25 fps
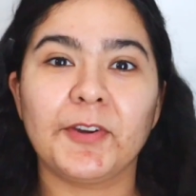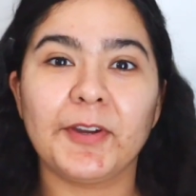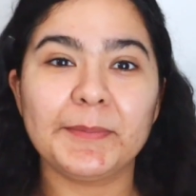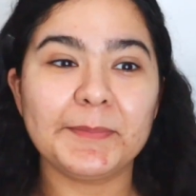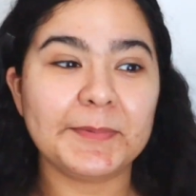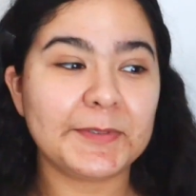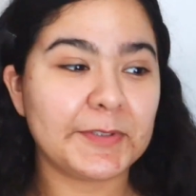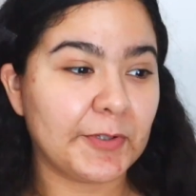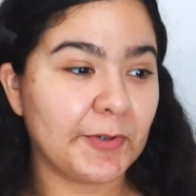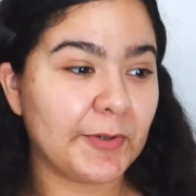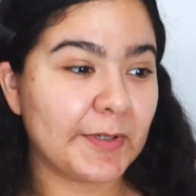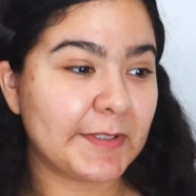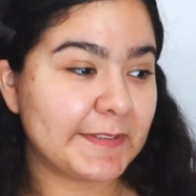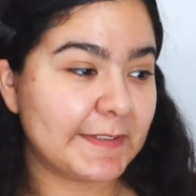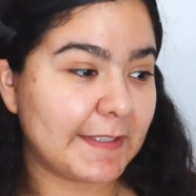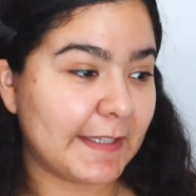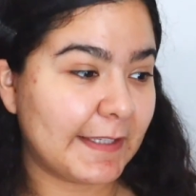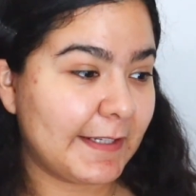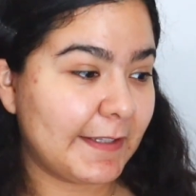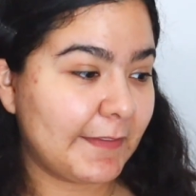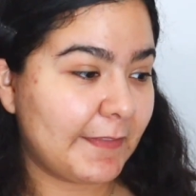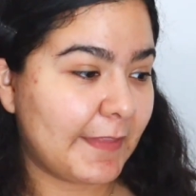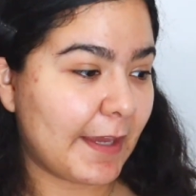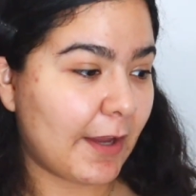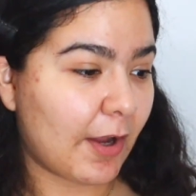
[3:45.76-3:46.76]
I'm so
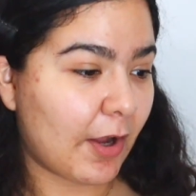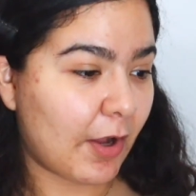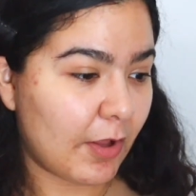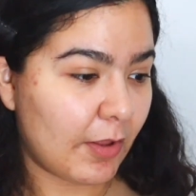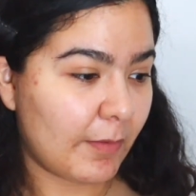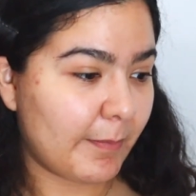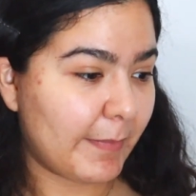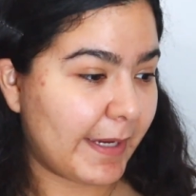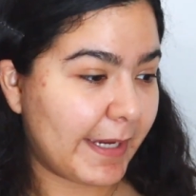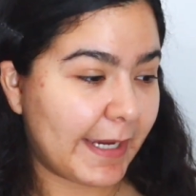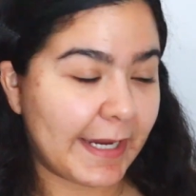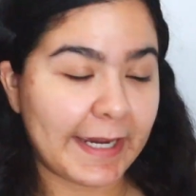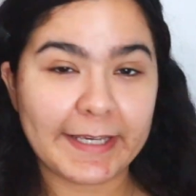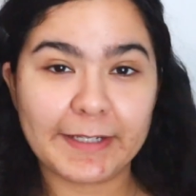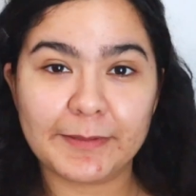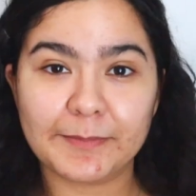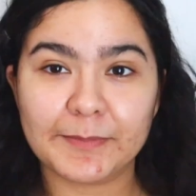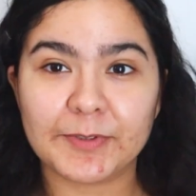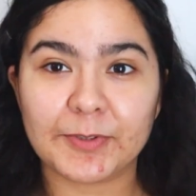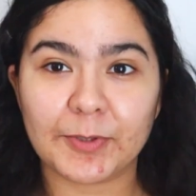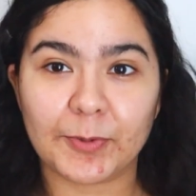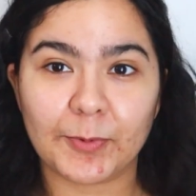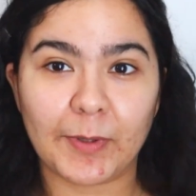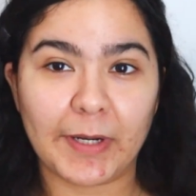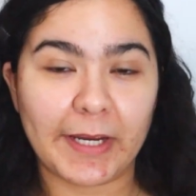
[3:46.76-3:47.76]
excited that all my
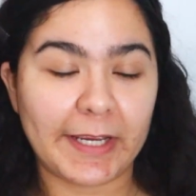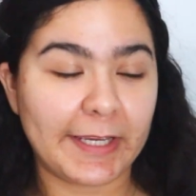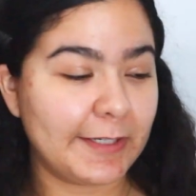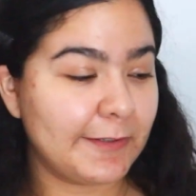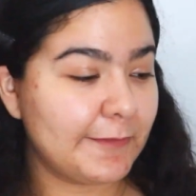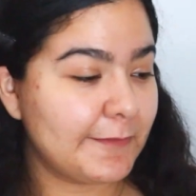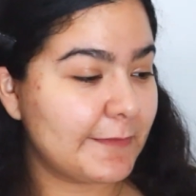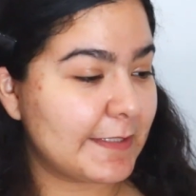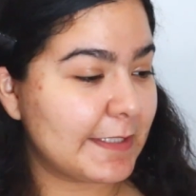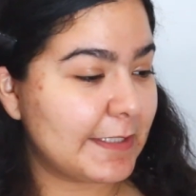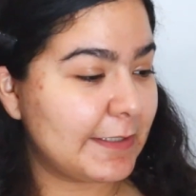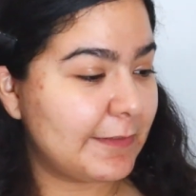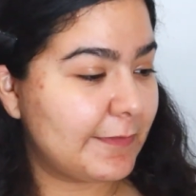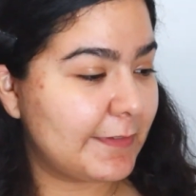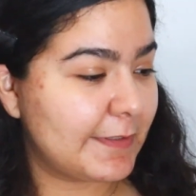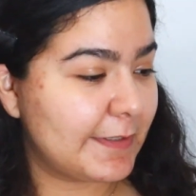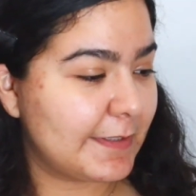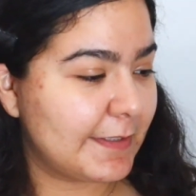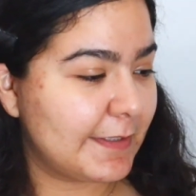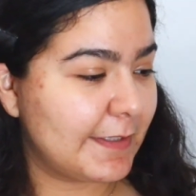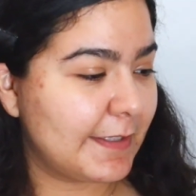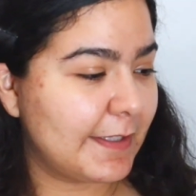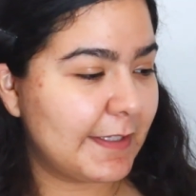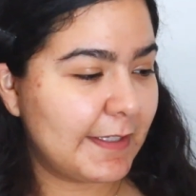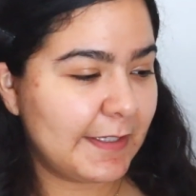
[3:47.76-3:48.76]
items arrived,
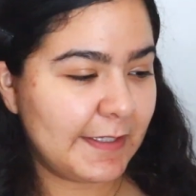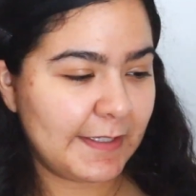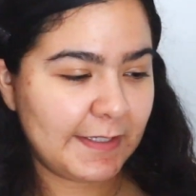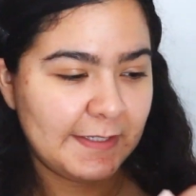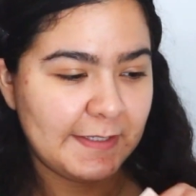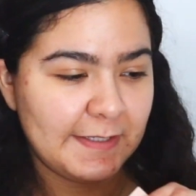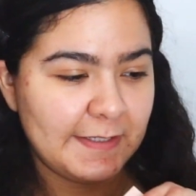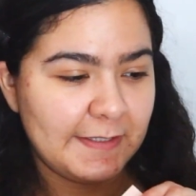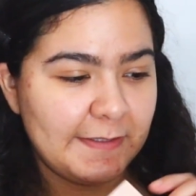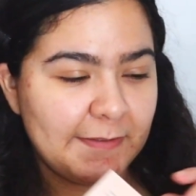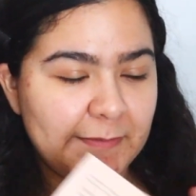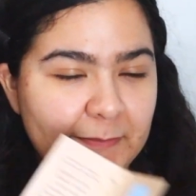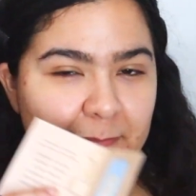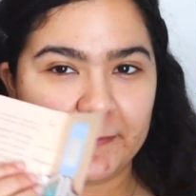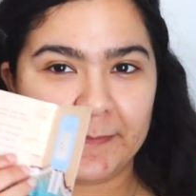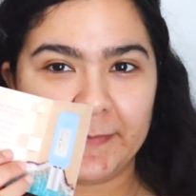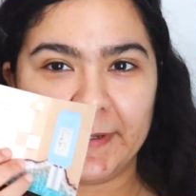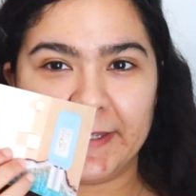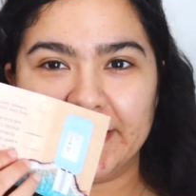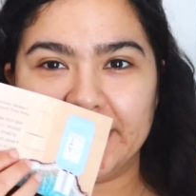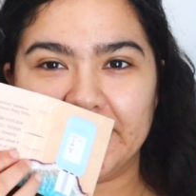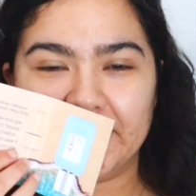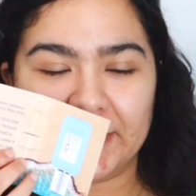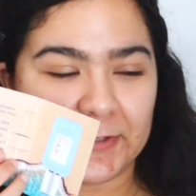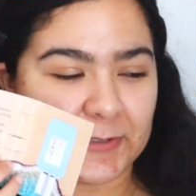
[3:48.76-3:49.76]
even
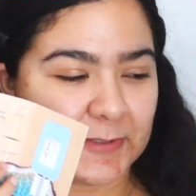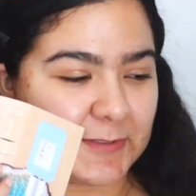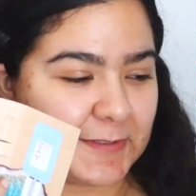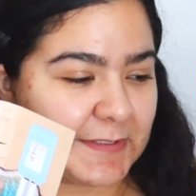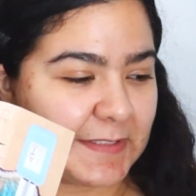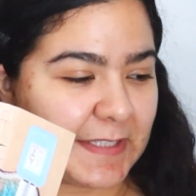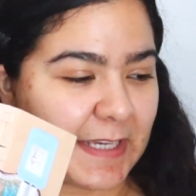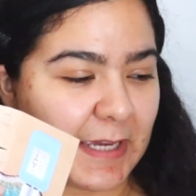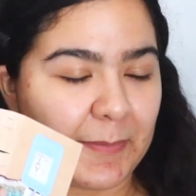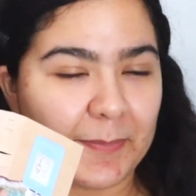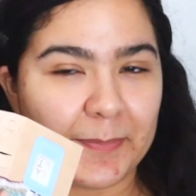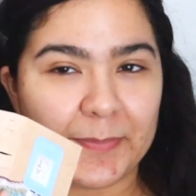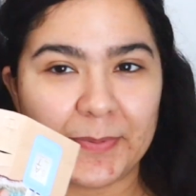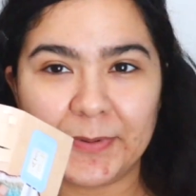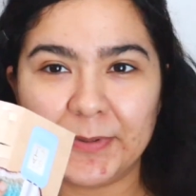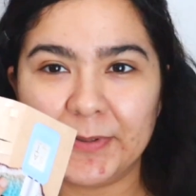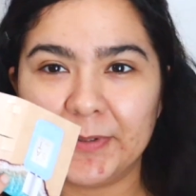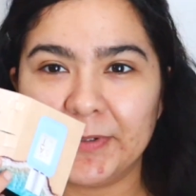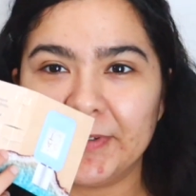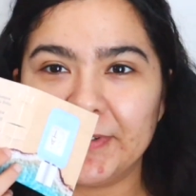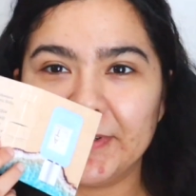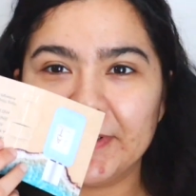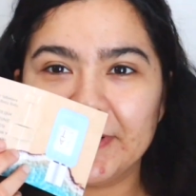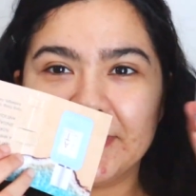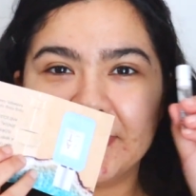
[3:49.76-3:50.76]
my little
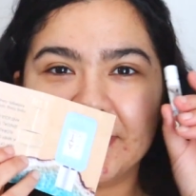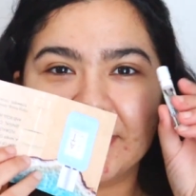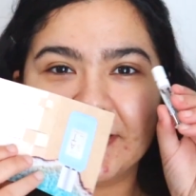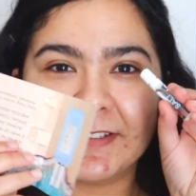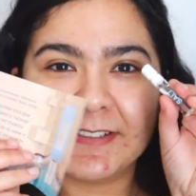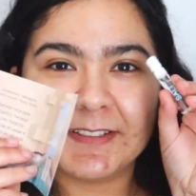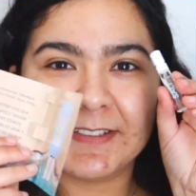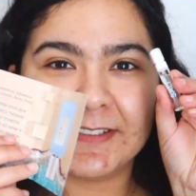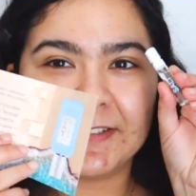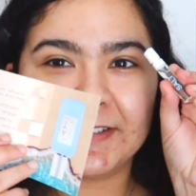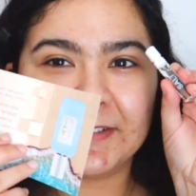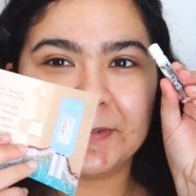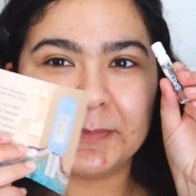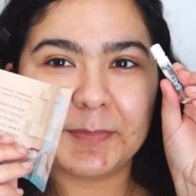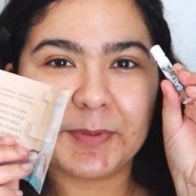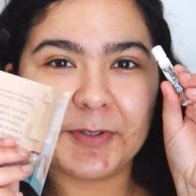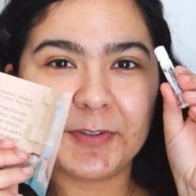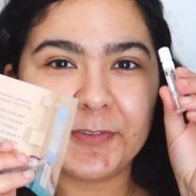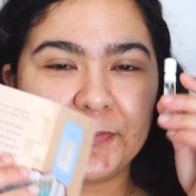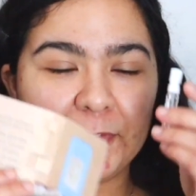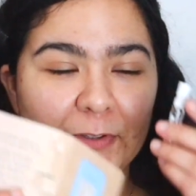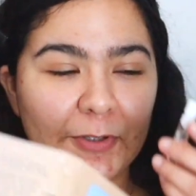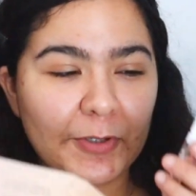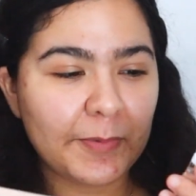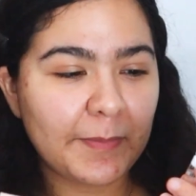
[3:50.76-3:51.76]
sample
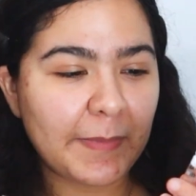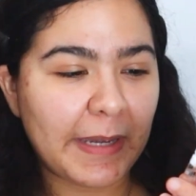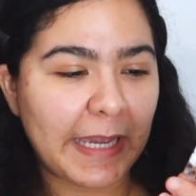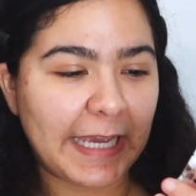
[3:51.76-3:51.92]
perfume.